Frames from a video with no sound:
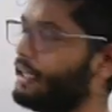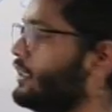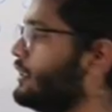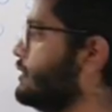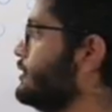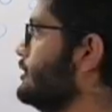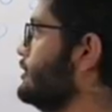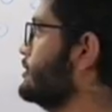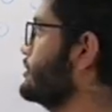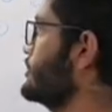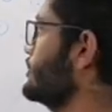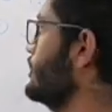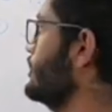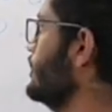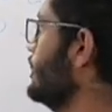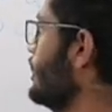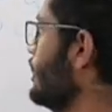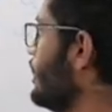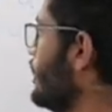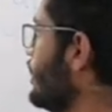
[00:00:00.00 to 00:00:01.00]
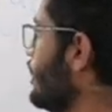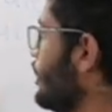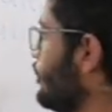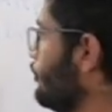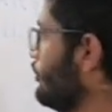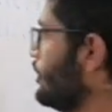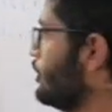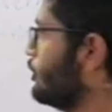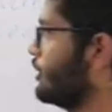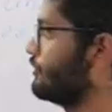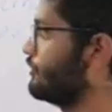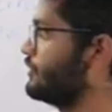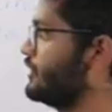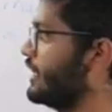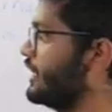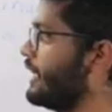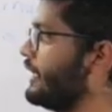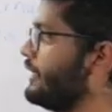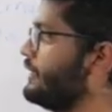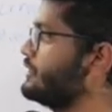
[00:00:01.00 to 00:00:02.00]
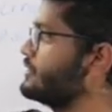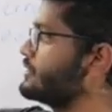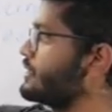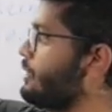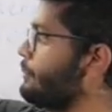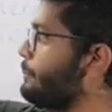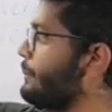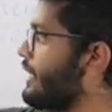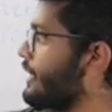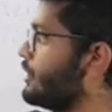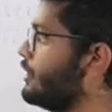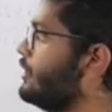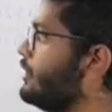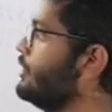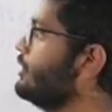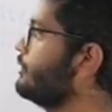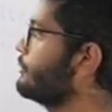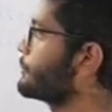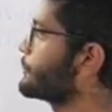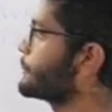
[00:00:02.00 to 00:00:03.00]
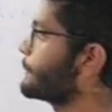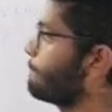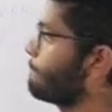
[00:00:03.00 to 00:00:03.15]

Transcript: angles. We know if the lines are parallel,